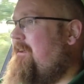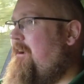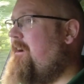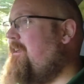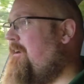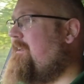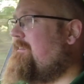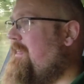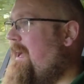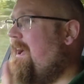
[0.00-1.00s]
I like
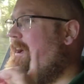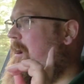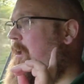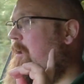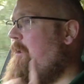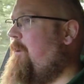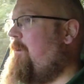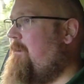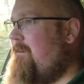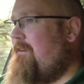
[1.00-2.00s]
that a
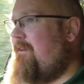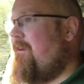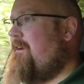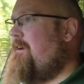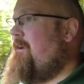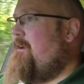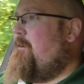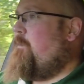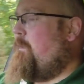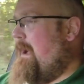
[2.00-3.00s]
lot.
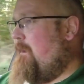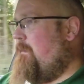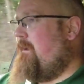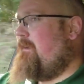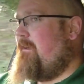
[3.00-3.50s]
Wow.